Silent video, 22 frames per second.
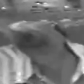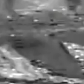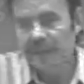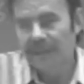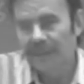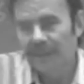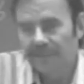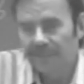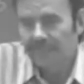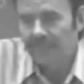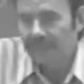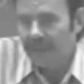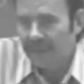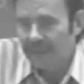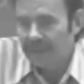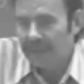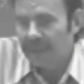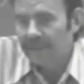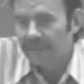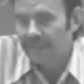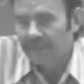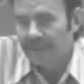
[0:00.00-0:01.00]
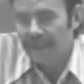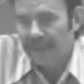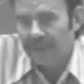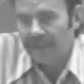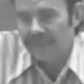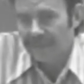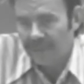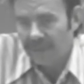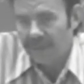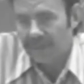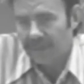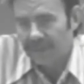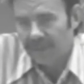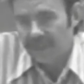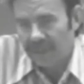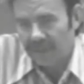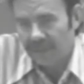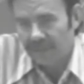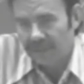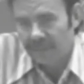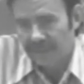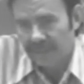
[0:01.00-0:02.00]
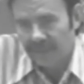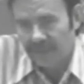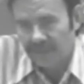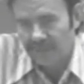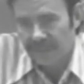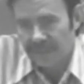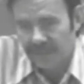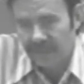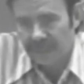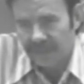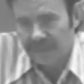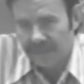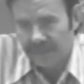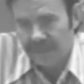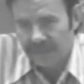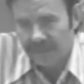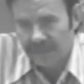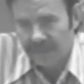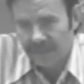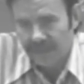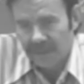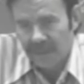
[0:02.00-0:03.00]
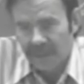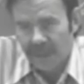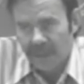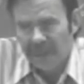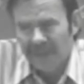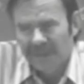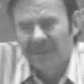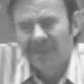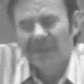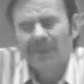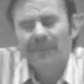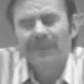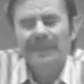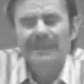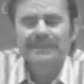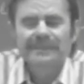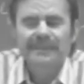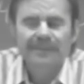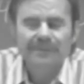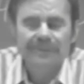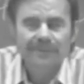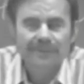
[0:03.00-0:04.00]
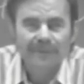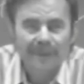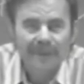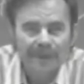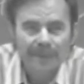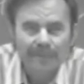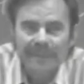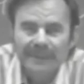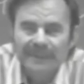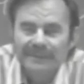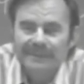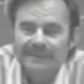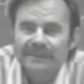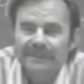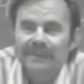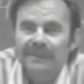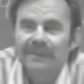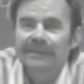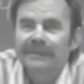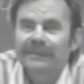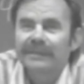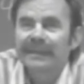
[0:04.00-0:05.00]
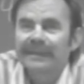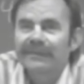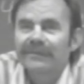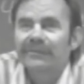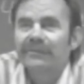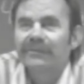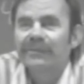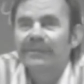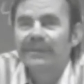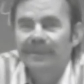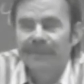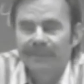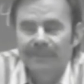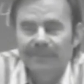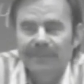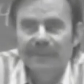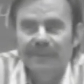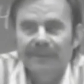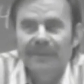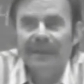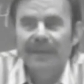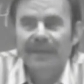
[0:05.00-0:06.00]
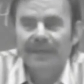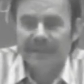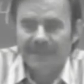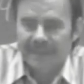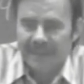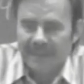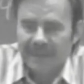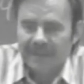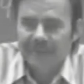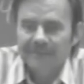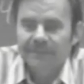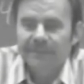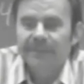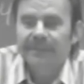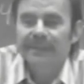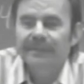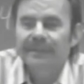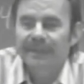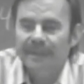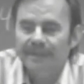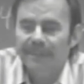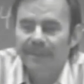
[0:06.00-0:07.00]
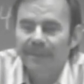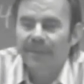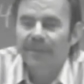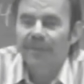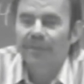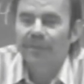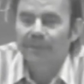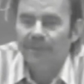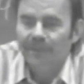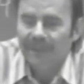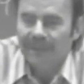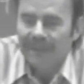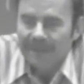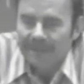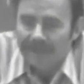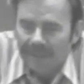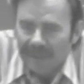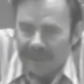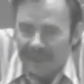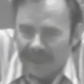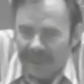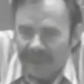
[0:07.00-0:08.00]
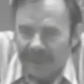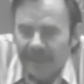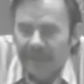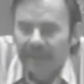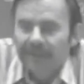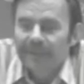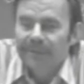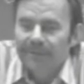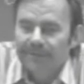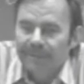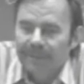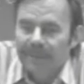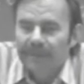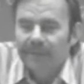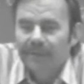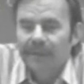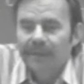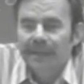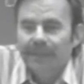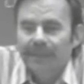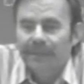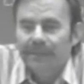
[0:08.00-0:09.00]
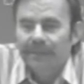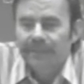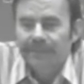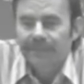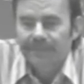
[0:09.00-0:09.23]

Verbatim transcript: is about every half hour take, take one. No, that's not true. I know places they only take, they've got it down so they take about three at the beginning and three at the end.